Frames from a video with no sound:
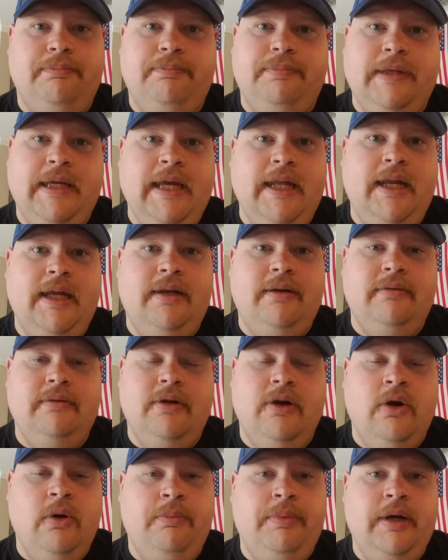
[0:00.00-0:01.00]
Get it,
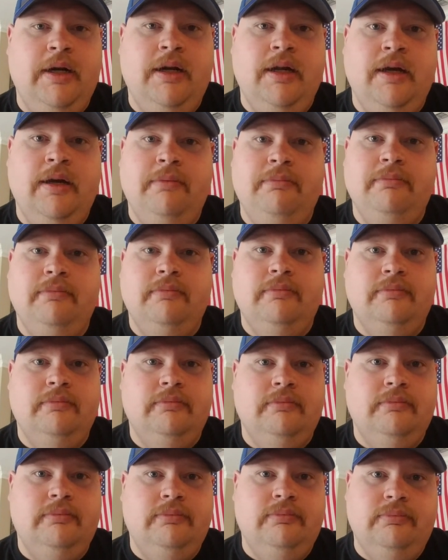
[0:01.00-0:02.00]
open it up,
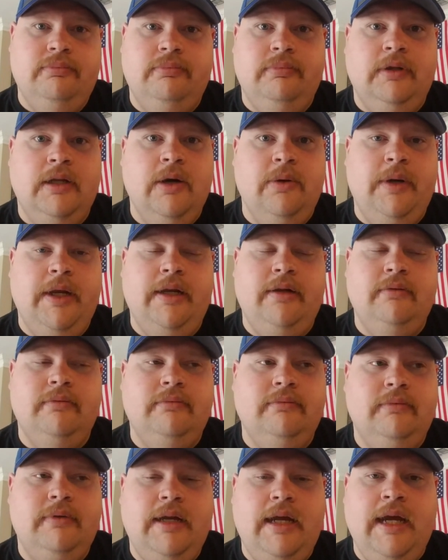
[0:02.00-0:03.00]
load it,
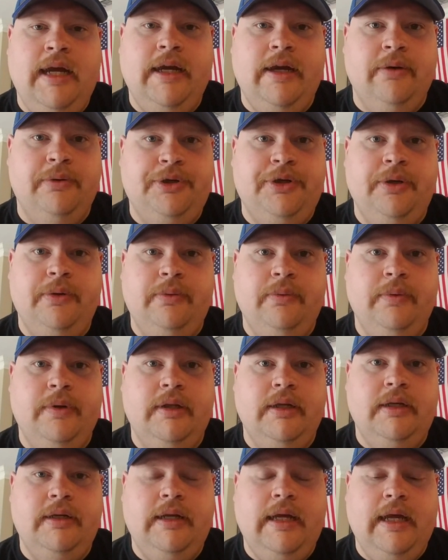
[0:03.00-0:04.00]
and go shooting
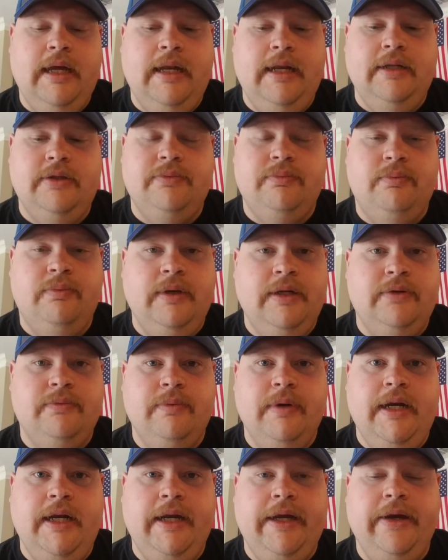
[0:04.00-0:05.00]
with it, and it's
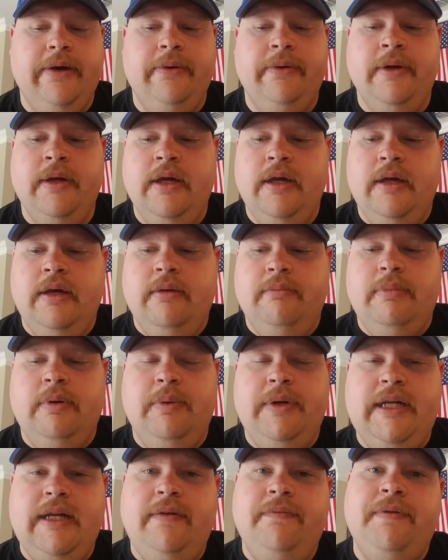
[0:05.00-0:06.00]
ready to go. But
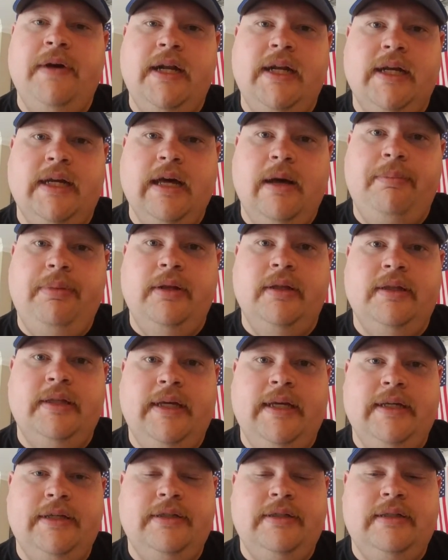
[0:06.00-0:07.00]
we did find a couple of
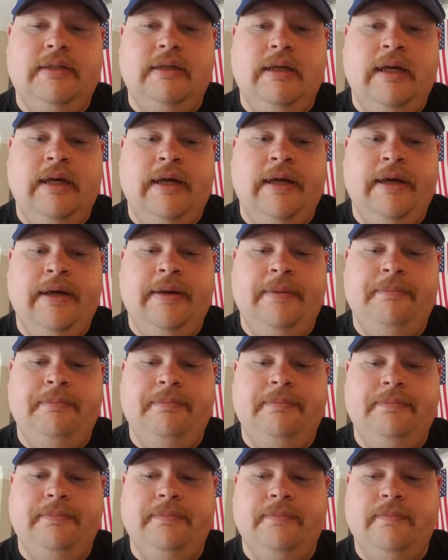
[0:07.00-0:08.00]
things,
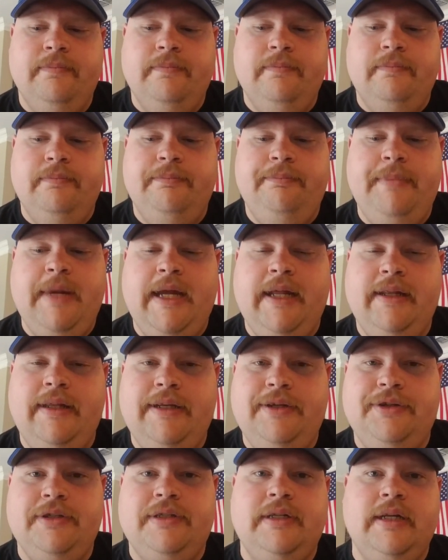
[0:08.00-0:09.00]

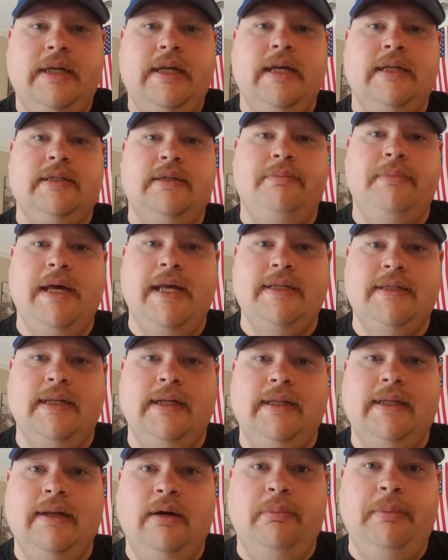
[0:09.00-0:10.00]
mainly just to customize it a little